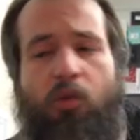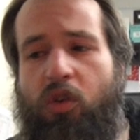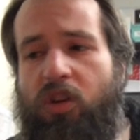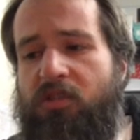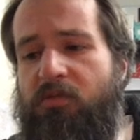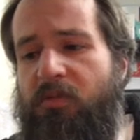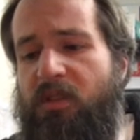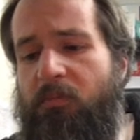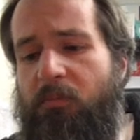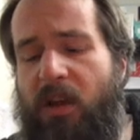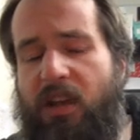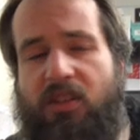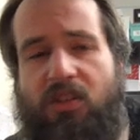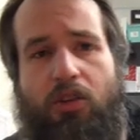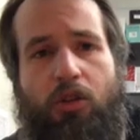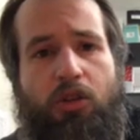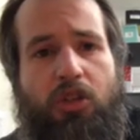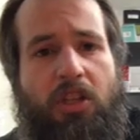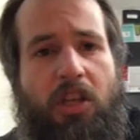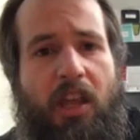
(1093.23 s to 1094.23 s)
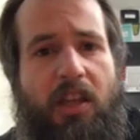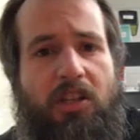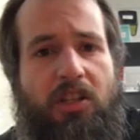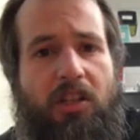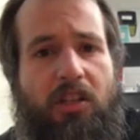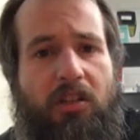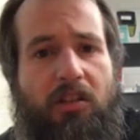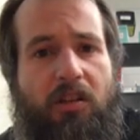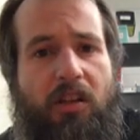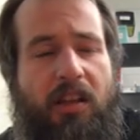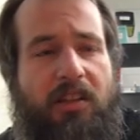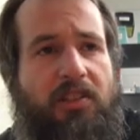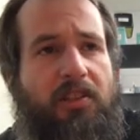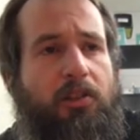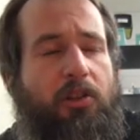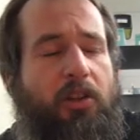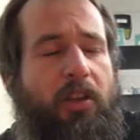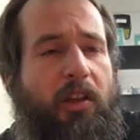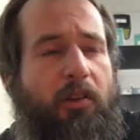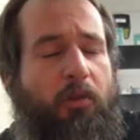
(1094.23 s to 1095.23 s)
What does he mean by association? Is
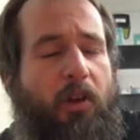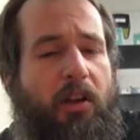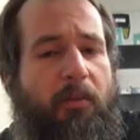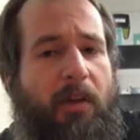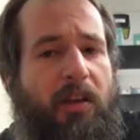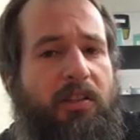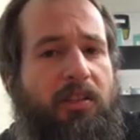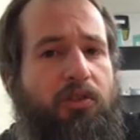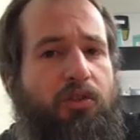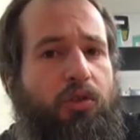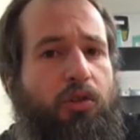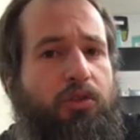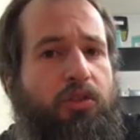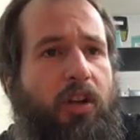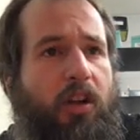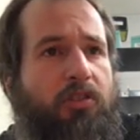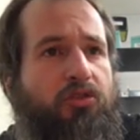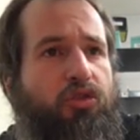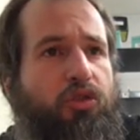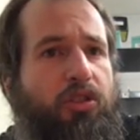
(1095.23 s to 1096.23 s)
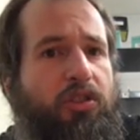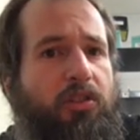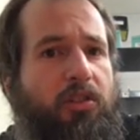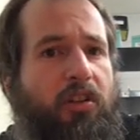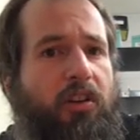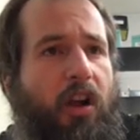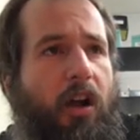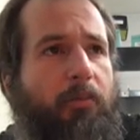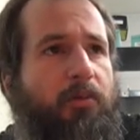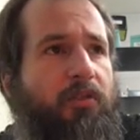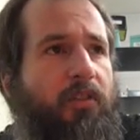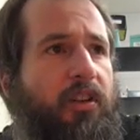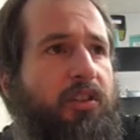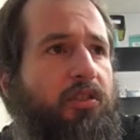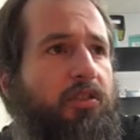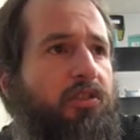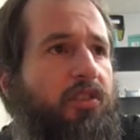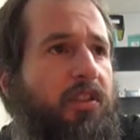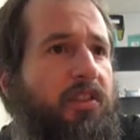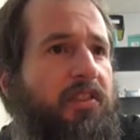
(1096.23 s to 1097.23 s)
he looking at randomized controlled trials, or is he looking at
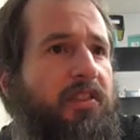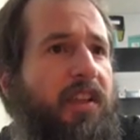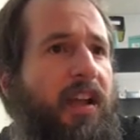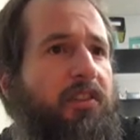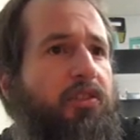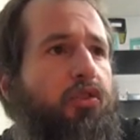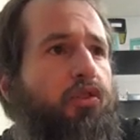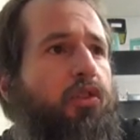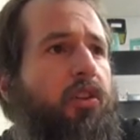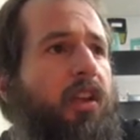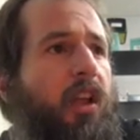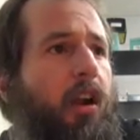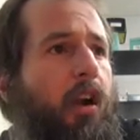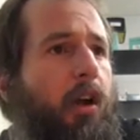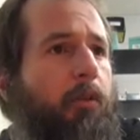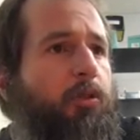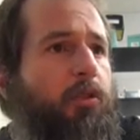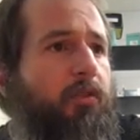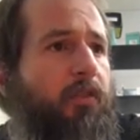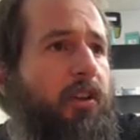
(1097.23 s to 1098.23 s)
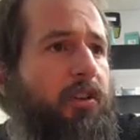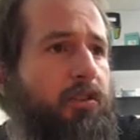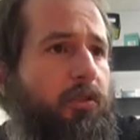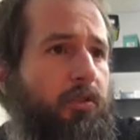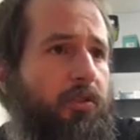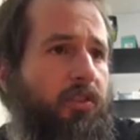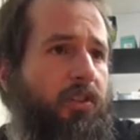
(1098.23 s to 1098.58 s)
observational studies? He's actually looking at observational